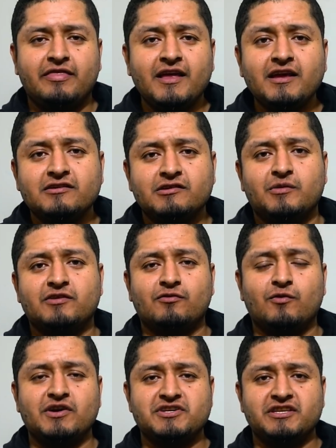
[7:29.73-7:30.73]
Thank you so much
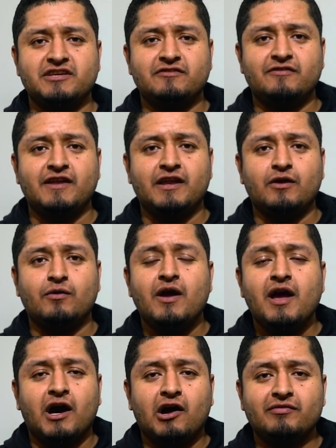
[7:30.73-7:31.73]
for watching this video.
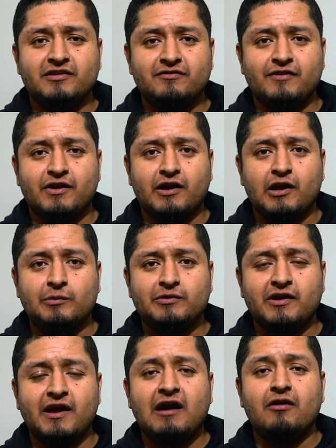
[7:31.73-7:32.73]
I hope this video
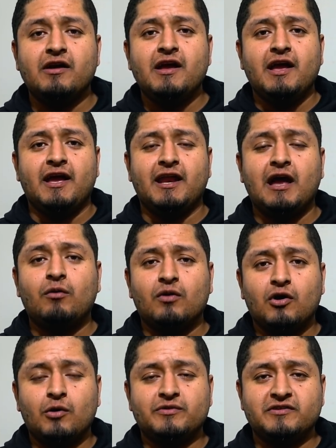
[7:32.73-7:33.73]
helped you out, and I
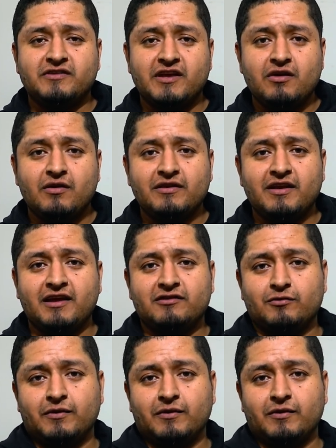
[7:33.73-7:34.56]
will hope to see you on the next